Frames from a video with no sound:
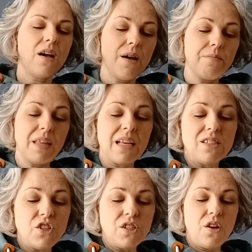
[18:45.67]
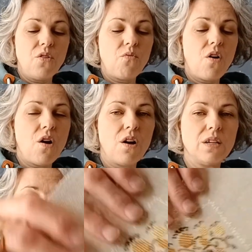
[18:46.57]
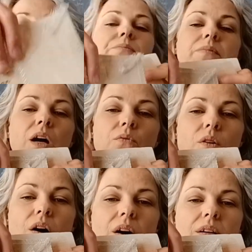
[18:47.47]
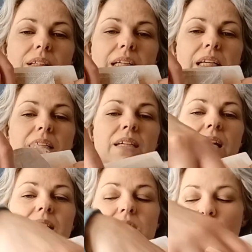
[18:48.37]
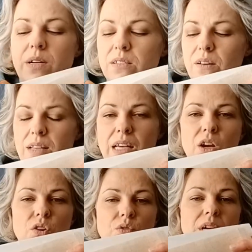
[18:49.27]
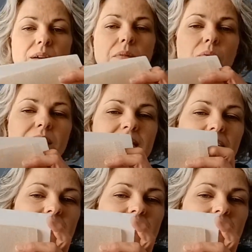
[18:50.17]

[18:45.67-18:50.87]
that's just on a raw linen, and this one is on like a cream. I want to say